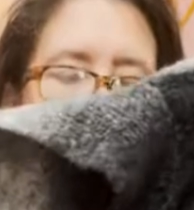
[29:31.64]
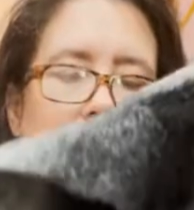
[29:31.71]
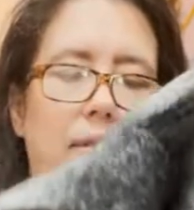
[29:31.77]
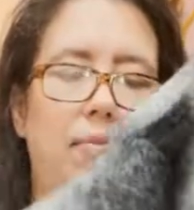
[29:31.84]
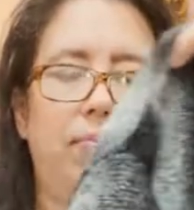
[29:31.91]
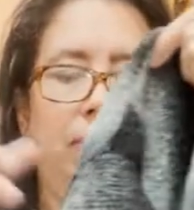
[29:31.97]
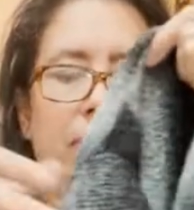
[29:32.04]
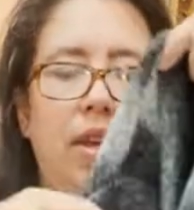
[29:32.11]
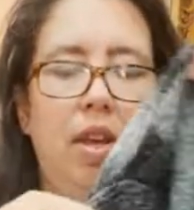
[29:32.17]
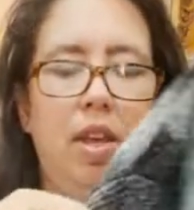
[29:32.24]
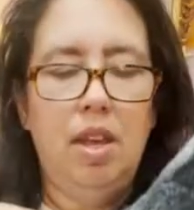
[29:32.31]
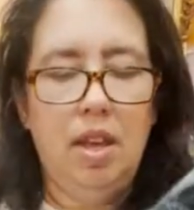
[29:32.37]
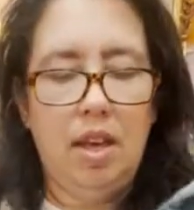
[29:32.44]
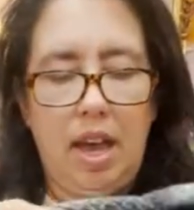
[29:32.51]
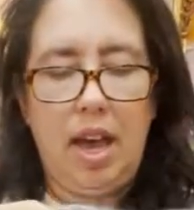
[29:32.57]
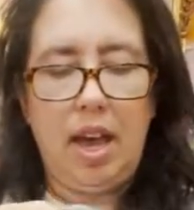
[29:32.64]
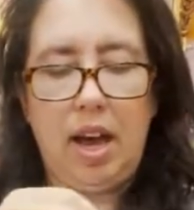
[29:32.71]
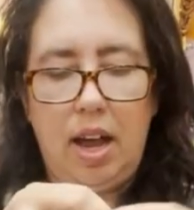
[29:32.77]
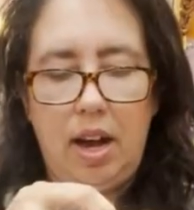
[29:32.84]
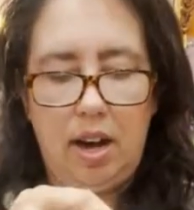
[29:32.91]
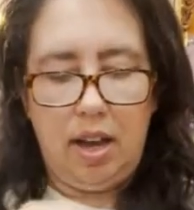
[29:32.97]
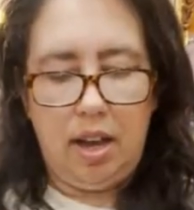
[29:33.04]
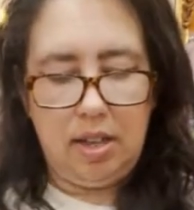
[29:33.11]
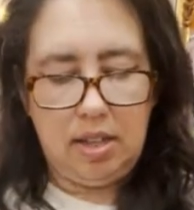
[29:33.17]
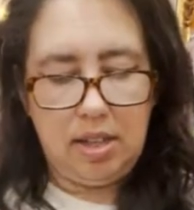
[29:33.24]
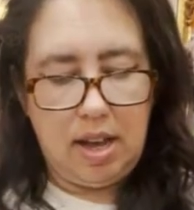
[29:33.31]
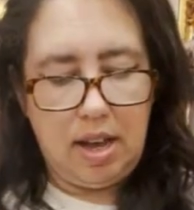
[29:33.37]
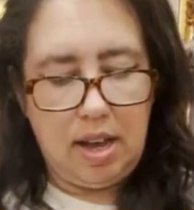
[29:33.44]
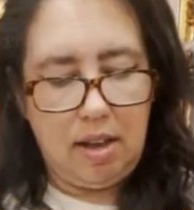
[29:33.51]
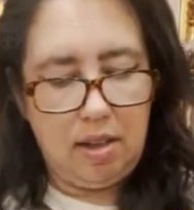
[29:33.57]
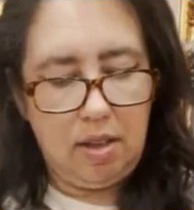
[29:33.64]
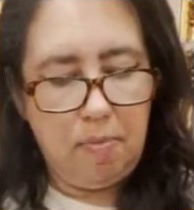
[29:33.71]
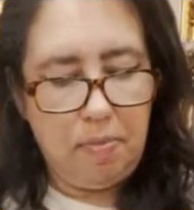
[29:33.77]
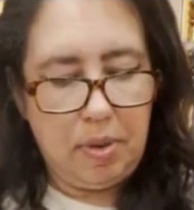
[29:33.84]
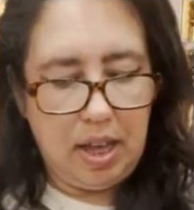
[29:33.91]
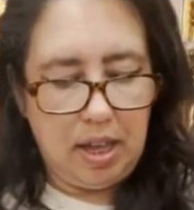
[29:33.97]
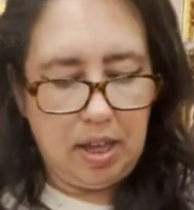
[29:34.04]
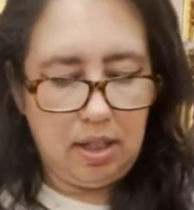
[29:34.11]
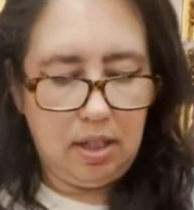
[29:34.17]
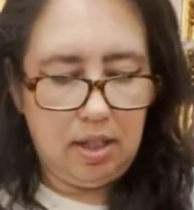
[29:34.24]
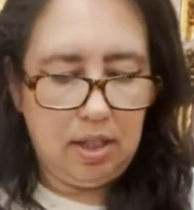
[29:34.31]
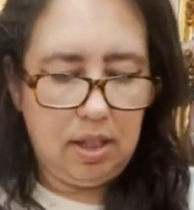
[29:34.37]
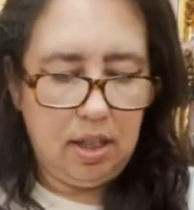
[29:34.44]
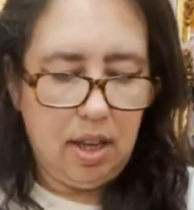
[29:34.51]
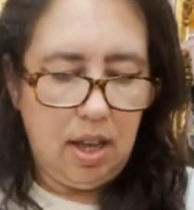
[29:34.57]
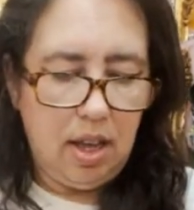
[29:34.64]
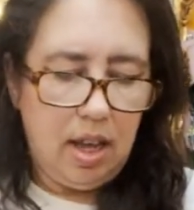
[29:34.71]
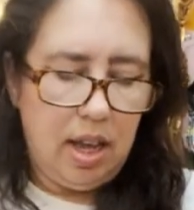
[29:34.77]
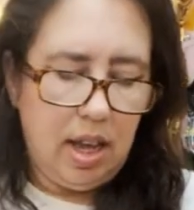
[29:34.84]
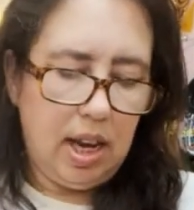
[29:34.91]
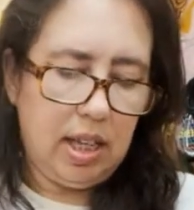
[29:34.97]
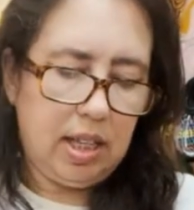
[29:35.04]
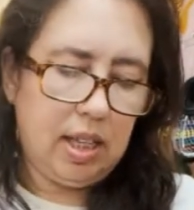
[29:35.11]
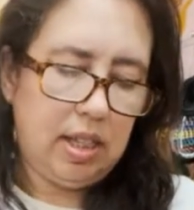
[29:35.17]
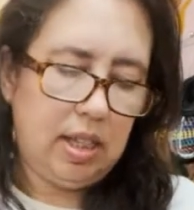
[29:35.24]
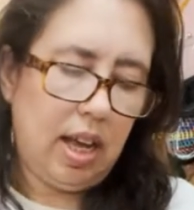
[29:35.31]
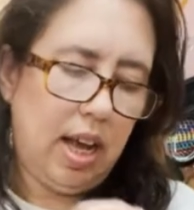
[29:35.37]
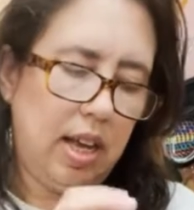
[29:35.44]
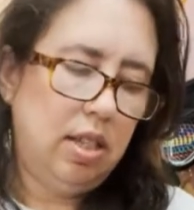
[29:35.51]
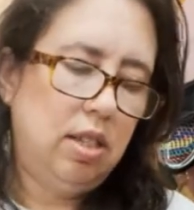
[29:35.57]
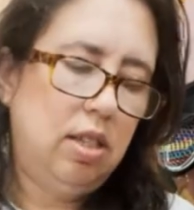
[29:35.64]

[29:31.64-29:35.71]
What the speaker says: it. Okay, got it at the bins, and it's a size